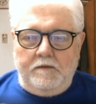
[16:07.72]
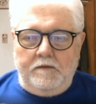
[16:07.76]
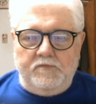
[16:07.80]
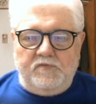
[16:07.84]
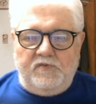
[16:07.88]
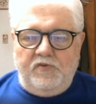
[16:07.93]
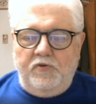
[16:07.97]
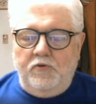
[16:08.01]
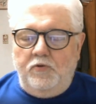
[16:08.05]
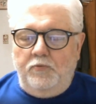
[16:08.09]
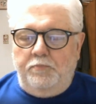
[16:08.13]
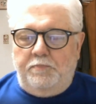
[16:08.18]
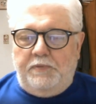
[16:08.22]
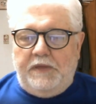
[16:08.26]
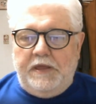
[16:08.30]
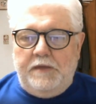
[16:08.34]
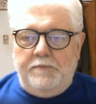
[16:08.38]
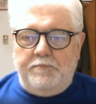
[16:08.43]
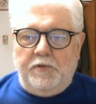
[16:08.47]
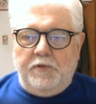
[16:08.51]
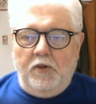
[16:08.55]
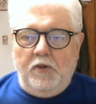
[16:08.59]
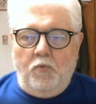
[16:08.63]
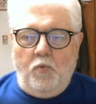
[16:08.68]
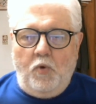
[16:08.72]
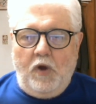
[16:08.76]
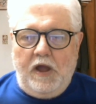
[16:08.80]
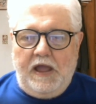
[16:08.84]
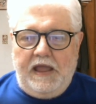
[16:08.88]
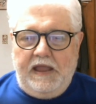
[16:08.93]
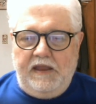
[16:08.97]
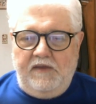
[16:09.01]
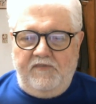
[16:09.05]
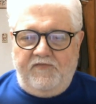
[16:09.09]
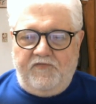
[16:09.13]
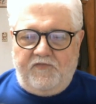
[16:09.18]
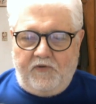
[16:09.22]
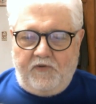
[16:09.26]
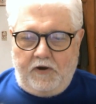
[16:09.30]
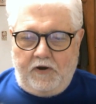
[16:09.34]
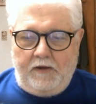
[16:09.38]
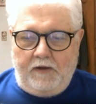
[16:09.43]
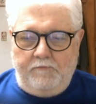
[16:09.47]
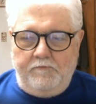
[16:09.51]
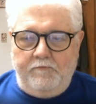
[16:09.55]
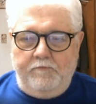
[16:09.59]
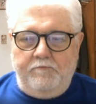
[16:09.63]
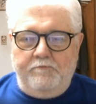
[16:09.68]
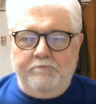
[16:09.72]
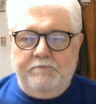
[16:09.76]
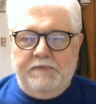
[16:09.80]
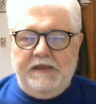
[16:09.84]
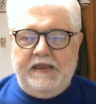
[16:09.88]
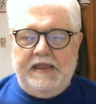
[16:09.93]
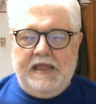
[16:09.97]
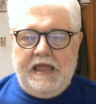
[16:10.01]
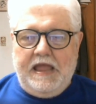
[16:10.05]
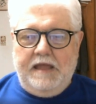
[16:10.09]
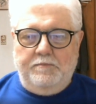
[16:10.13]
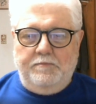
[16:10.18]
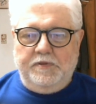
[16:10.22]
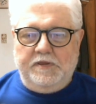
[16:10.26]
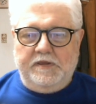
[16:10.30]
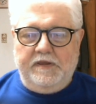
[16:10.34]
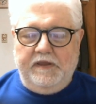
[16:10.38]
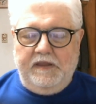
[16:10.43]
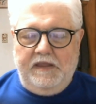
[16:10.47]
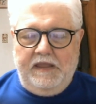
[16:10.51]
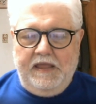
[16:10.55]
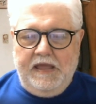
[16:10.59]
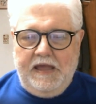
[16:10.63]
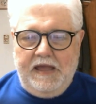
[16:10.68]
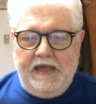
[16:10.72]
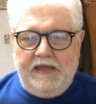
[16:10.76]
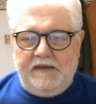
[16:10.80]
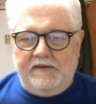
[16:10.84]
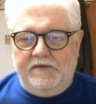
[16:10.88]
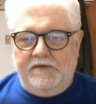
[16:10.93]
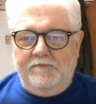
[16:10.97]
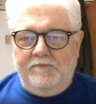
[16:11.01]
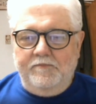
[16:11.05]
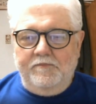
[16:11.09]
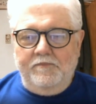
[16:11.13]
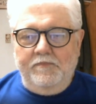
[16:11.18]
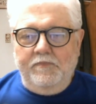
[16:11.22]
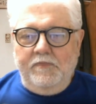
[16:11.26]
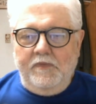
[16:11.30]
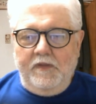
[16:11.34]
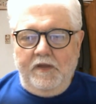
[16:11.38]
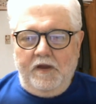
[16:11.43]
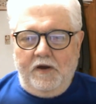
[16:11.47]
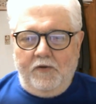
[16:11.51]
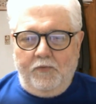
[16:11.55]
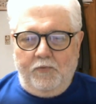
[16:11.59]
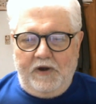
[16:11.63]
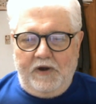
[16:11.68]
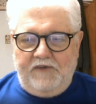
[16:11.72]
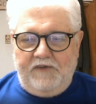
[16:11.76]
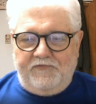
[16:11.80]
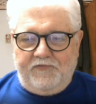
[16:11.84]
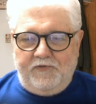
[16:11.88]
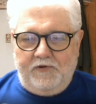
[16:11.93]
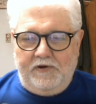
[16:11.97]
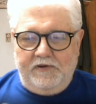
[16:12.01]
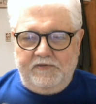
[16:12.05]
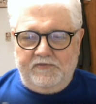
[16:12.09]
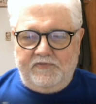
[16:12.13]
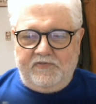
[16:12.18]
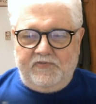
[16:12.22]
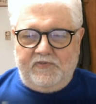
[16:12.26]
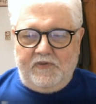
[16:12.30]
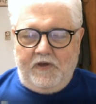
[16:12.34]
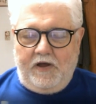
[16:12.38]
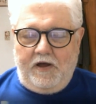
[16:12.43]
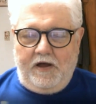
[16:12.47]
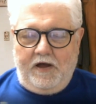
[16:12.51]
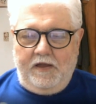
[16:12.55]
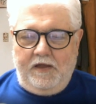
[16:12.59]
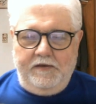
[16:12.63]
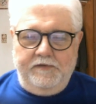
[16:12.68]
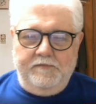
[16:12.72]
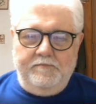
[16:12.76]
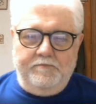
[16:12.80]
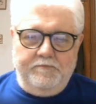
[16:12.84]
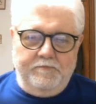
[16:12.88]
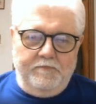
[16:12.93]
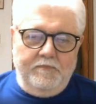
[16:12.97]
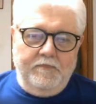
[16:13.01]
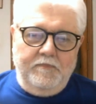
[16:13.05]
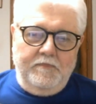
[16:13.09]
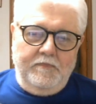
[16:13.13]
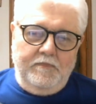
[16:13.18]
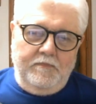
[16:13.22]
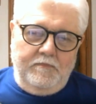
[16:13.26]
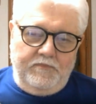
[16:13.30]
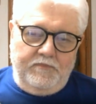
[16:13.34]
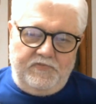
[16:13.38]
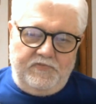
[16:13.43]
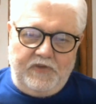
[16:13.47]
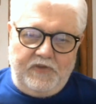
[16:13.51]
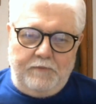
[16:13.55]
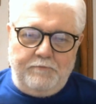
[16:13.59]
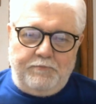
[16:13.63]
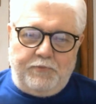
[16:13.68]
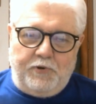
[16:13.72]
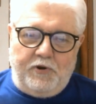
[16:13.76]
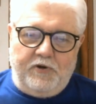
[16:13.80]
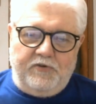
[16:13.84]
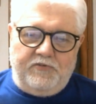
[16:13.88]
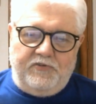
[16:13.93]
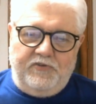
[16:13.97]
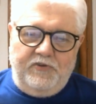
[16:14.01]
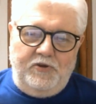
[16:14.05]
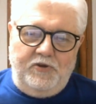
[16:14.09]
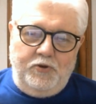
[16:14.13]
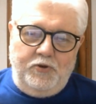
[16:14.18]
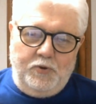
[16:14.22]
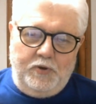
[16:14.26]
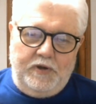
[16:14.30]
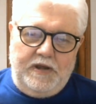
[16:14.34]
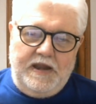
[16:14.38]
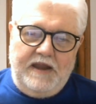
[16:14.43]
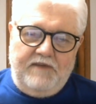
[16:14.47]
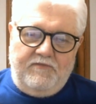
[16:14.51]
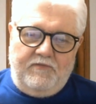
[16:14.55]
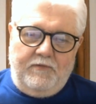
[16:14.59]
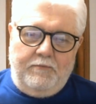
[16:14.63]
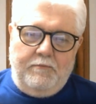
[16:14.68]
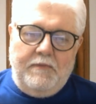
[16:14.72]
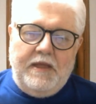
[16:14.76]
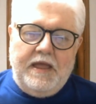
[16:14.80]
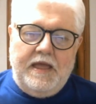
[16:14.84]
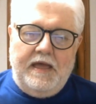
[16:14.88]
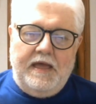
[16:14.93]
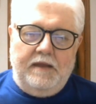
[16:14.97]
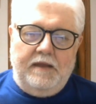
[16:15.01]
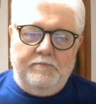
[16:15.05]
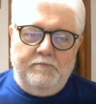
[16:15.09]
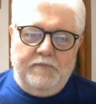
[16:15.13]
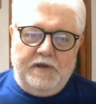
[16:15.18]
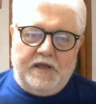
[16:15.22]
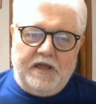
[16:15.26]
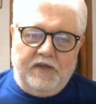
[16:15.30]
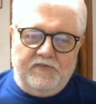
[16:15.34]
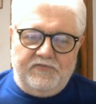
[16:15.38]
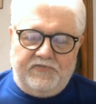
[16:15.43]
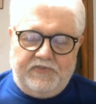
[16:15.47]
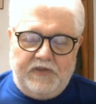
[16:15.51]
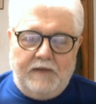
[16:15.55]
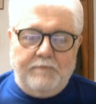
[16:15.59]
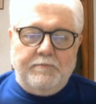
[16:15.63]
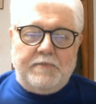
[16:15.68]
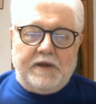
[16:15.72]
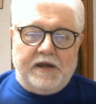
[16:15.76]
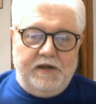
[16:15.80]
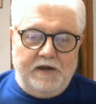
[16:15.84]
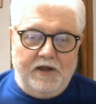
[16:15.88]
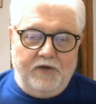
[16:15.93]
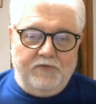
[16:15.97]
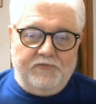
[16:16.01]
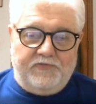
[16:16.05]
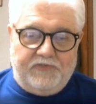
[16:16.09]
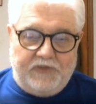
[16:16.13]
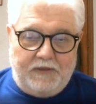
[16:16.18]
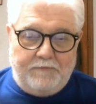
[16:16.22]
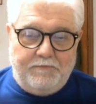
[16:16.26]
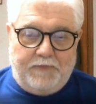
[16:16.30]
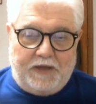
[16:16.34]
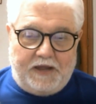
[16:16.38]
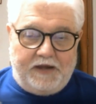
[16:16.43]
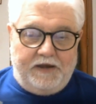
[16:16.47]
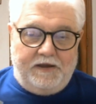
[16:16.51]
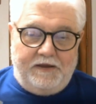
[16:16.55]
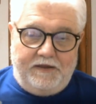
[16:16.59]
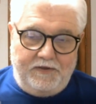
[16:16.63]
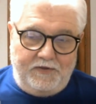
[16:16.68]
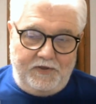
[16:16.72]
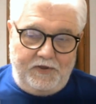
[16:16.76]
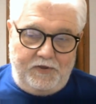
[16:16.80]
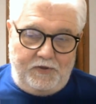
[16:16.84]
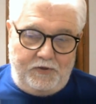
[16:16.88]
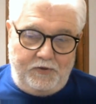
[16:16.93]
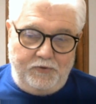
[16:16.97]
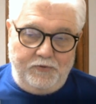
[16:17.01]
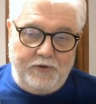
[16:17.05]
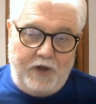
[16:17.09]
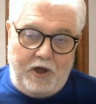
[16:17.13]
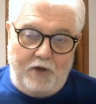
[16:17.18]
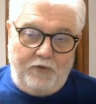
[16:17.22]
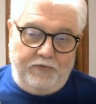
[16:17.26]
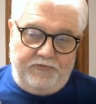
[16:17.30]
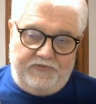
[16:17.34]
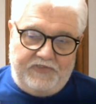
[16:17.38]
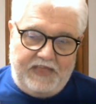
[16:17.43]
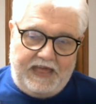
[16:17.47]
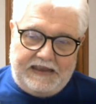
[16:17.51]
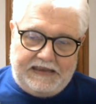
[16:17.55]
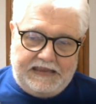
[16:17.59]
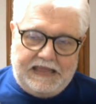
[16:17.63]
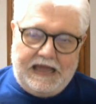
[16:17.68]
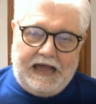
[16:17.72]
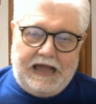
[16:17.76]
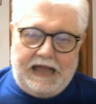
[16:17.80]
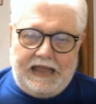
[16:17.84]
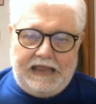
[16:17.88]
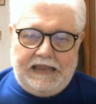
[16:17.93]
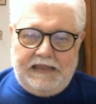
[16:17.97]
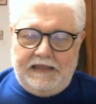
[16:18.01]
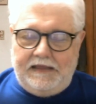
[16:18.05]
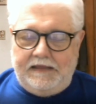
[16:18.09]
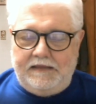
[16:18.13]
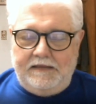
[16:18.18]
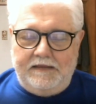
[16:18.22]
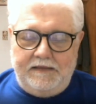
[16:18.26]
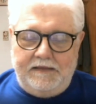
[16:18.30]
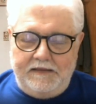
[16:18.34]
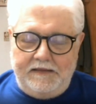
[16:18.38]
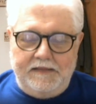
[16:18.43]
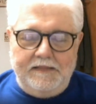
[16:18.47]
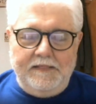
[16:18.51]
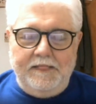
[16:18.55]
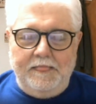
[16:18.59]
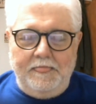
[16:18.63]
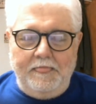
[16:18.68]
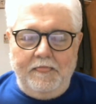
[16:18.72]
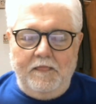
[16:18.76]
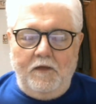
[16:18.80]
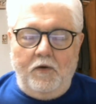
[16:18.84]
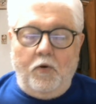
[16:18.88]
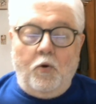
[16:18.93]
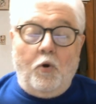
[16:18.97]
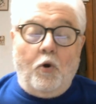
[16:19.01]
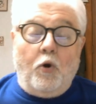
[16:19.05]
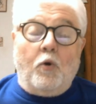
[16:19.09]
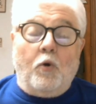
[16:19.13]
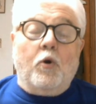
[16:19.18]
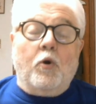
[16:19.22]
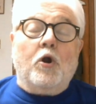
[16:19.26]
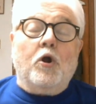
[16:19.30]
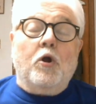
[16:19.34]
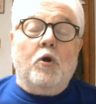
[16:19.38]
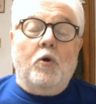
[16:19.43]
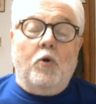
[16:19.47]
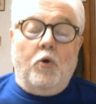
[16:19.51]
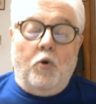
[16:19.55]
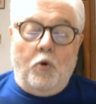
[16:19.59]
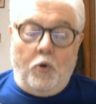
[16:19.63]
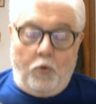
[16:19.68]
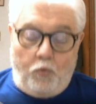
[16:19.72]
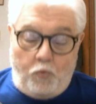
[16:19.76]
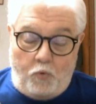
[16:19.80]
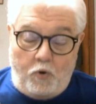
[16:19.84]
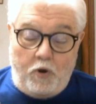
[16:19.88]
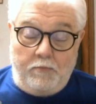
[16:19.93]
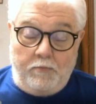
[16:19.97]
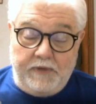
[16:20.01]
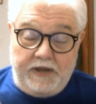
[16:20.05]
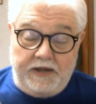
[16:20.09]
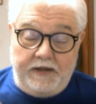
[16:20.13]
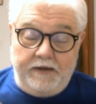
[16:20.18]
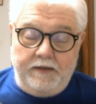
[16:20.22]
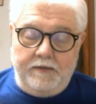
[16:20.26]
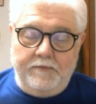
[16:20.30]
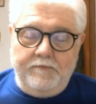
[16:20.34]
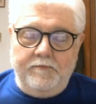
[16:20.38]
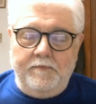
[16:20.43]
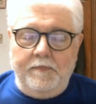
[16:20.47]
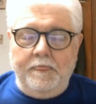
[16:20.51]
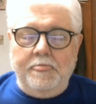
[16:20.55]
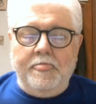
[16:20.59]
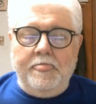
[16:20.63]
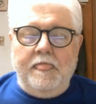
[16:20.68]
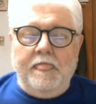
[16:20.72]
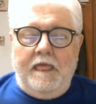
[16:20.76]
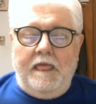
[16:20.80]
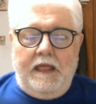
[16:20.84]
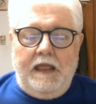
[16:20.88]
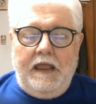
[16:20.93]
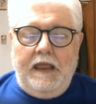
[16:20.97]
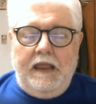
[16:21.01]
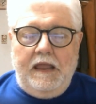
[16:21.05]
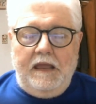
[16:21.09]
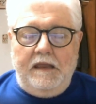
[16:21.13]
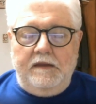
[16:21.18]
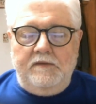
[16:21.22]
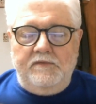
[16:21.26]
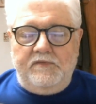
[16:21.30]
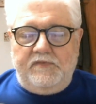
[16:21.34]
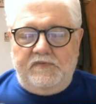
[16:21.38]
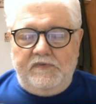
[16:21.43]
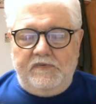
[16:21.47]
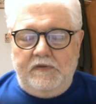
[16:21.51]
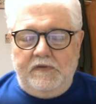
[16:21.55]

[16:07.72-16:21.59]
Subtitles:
two people away from being able to get a reference on some person you had never met, because somebody knows somebody who knows that guy or woman. And